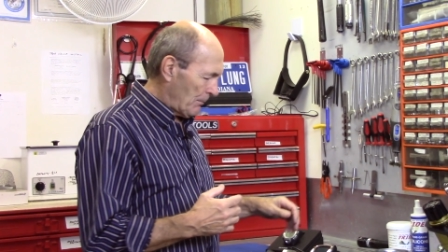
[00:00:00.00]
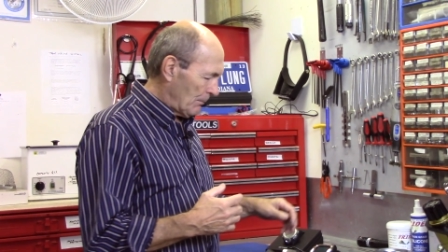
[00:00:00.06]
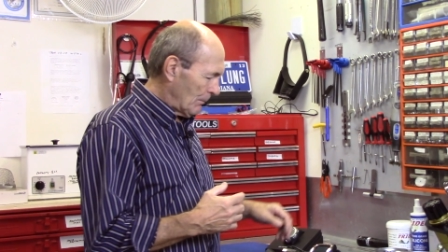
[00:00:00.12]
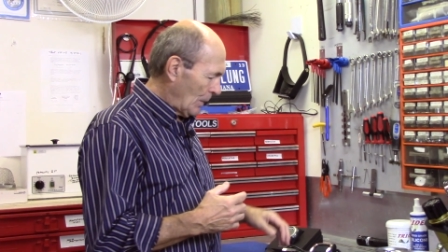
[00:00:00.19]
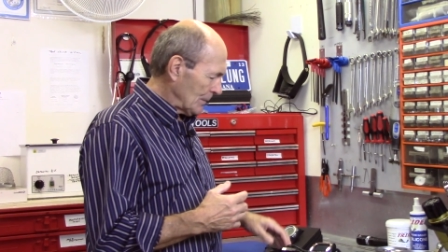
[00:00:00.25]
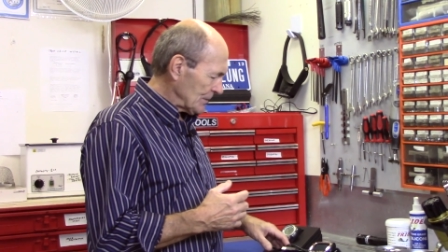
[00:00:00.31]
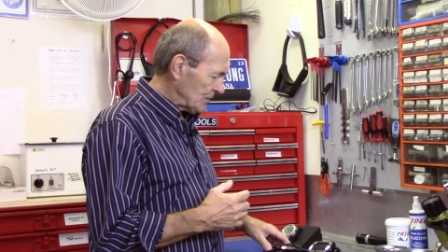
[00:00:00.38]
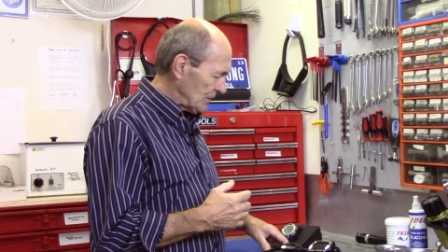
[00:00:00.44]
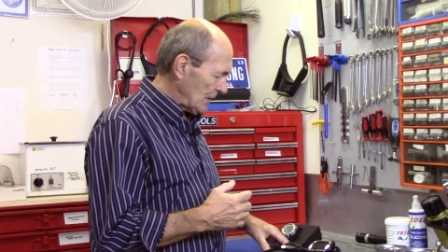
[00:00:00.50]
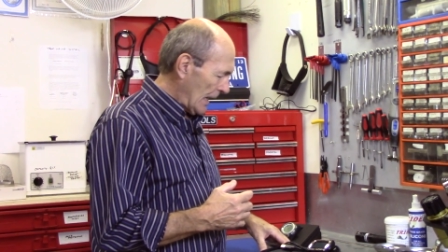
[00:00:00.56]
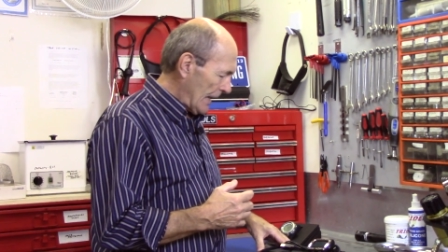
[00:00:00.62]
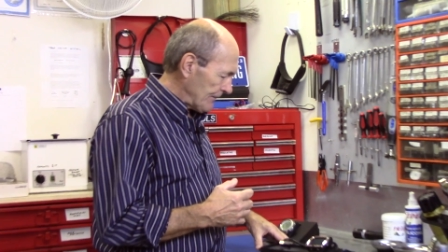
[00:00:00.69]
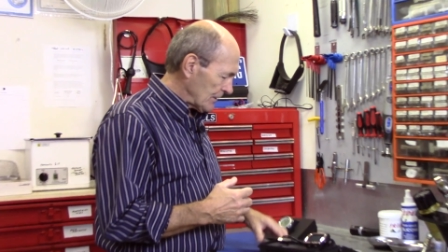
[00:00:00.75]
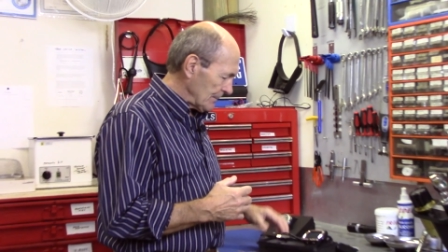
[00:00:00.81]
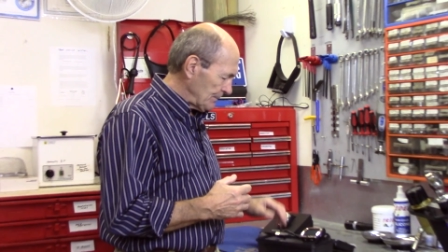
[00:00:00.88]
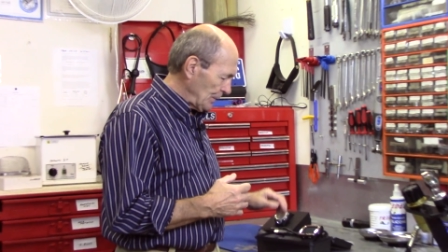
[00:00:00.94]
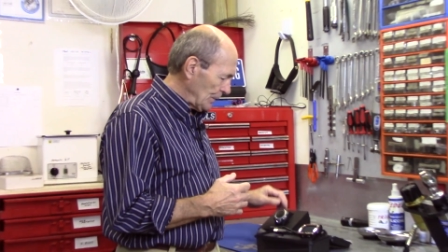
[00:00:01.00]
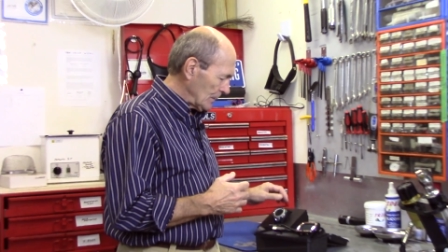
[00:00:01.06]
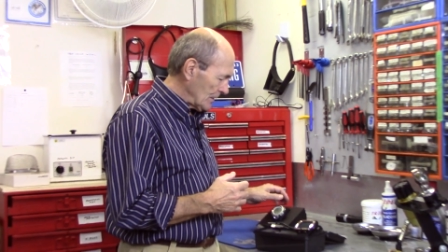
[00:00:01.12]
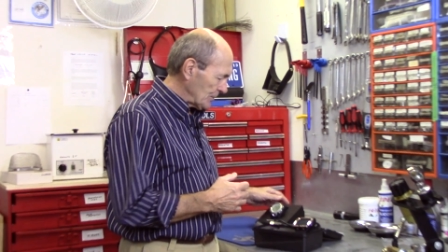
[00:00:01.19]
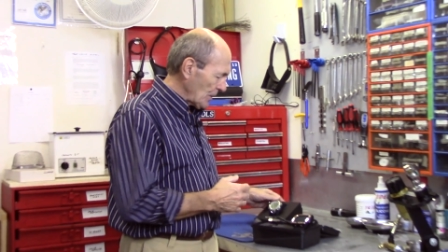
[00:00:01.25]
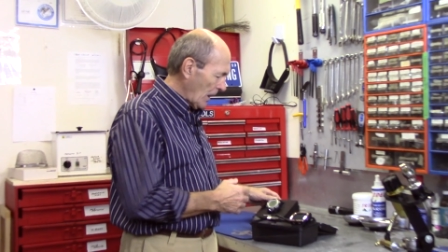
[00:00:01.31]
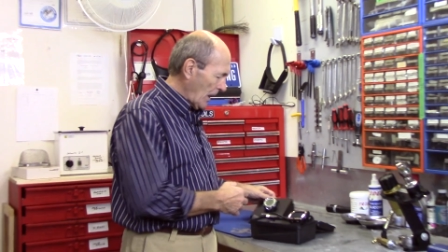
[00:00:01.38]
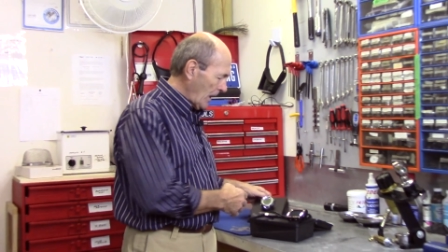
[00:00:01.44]
Most dive
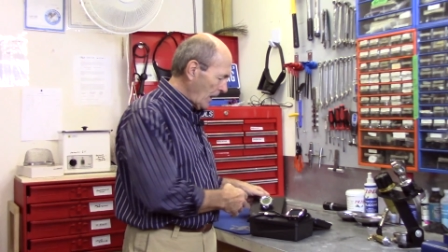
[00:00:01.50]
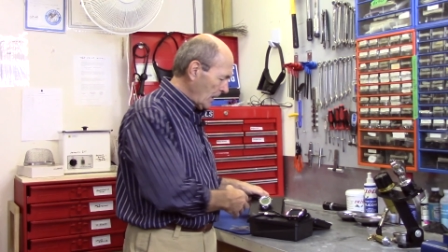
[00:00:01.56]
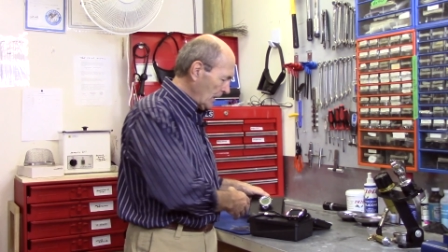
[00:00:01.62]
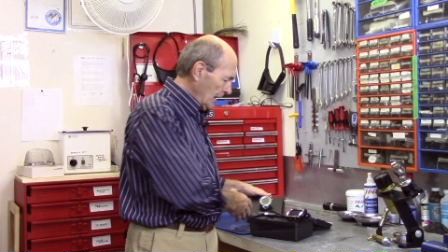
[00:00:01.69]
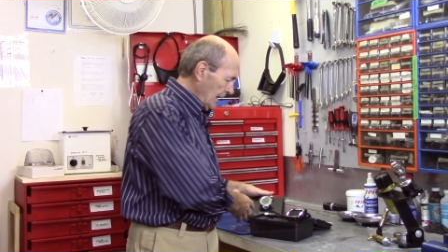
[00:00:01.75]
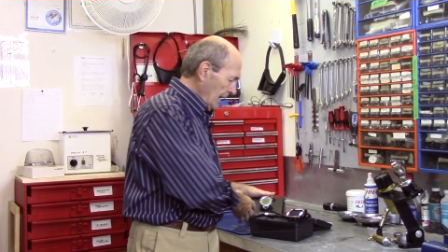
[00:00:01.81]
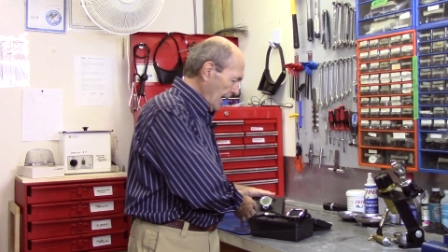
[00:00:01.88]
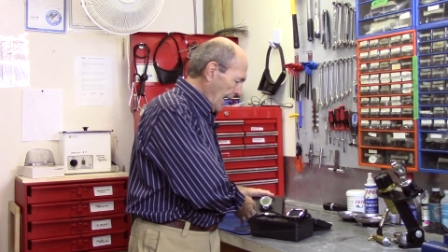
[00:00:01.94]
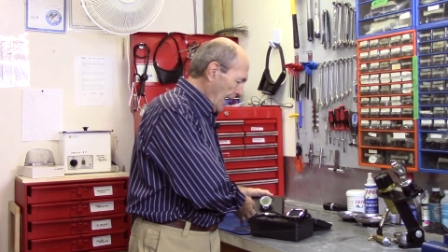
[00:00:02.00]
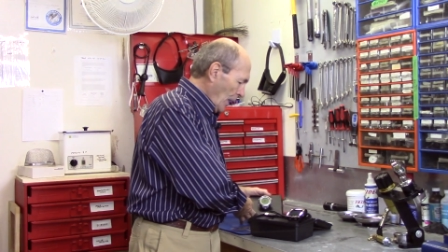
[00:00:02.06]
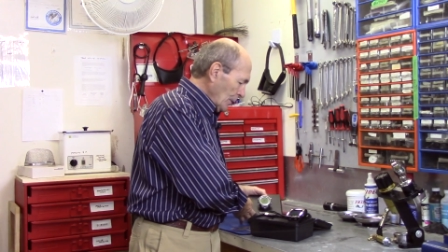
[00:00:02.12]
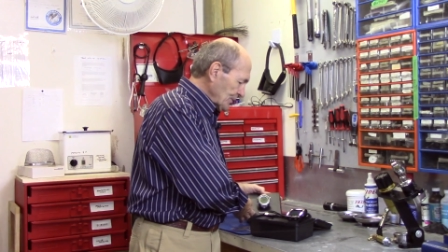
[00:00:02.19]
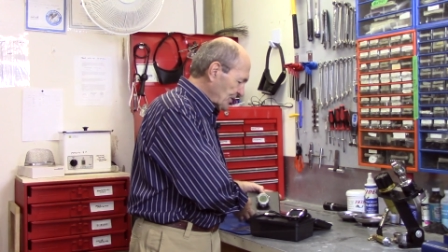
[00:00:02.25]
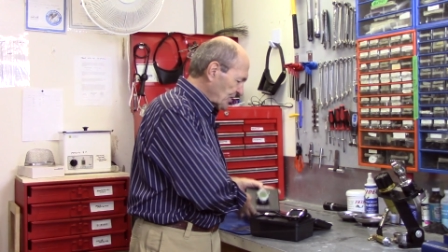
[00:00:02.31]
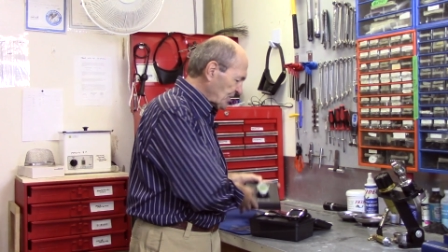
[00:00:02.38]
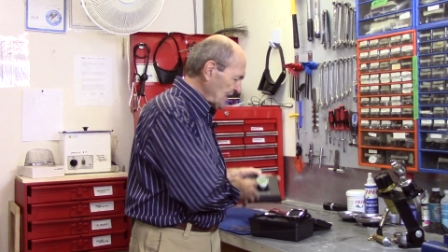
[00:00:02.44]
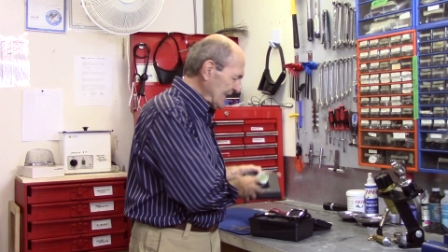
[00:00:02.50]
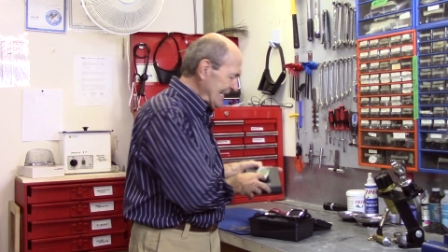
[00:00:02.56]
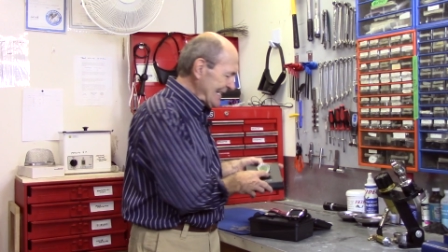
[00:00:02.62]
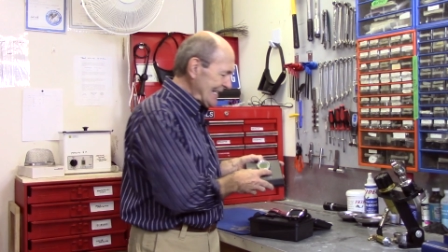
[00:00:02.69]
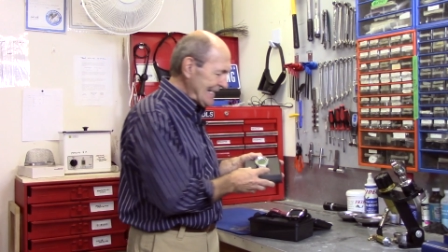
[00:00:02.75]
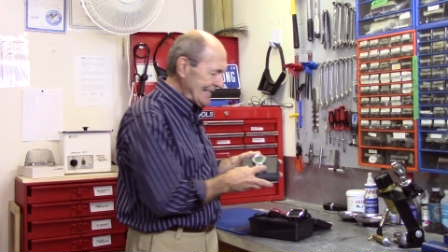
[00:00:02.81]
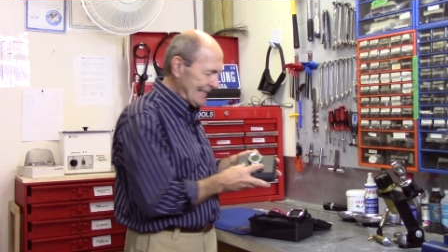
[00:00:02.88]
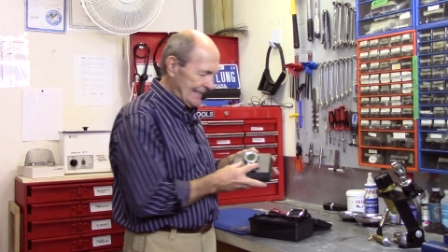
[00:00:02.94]
computers are
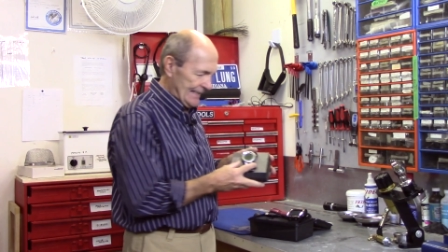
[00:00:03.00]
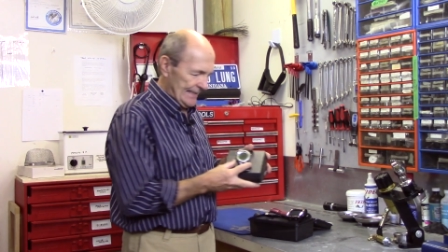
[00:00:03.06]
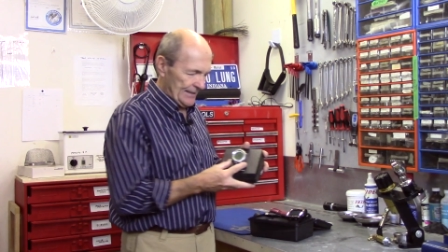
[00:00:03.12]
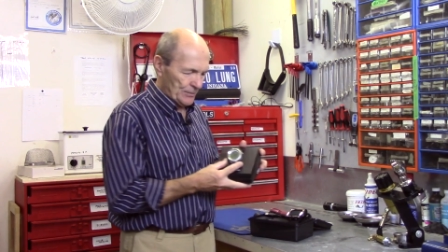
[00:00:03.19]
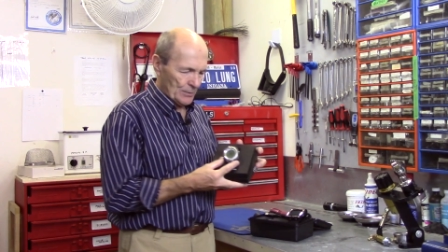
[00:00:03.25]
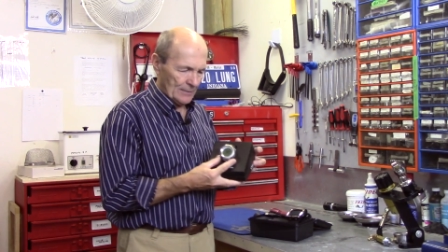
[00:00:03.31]
LCD.